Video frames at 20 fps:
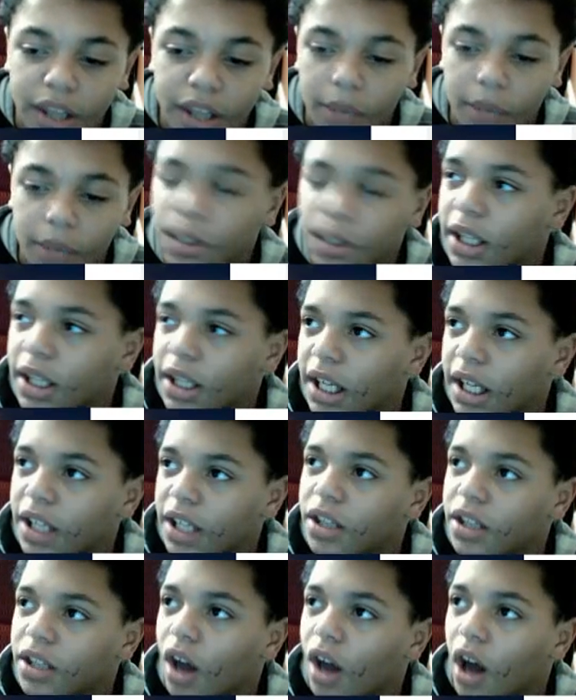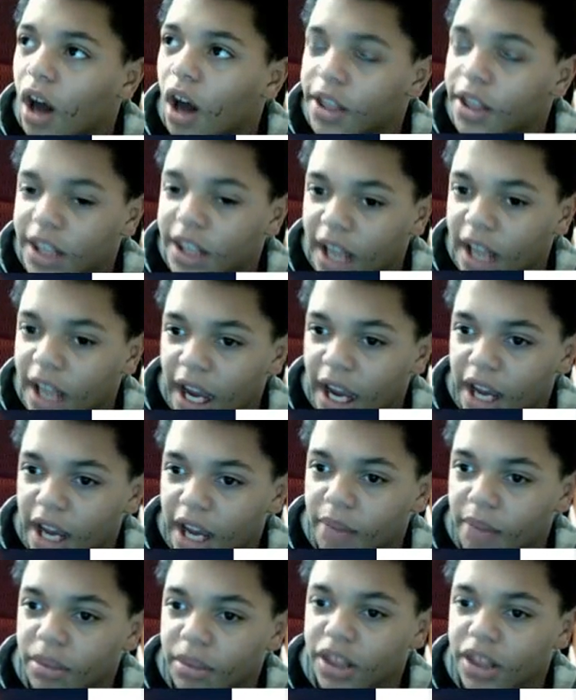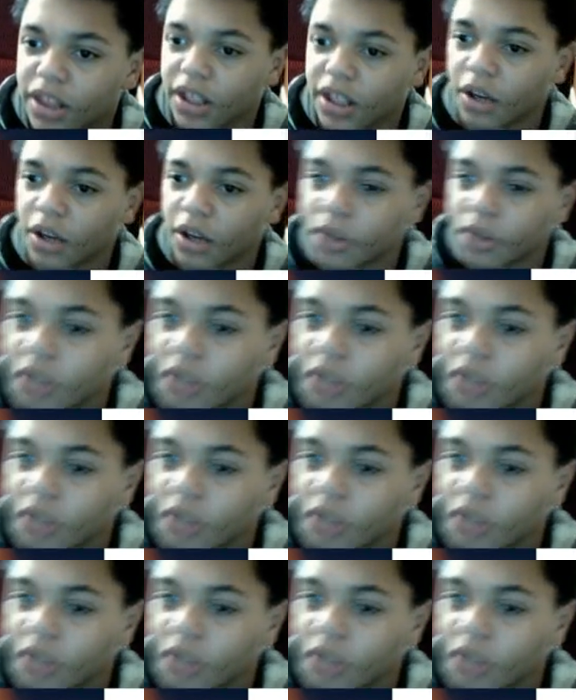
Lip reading: some of these are scams, so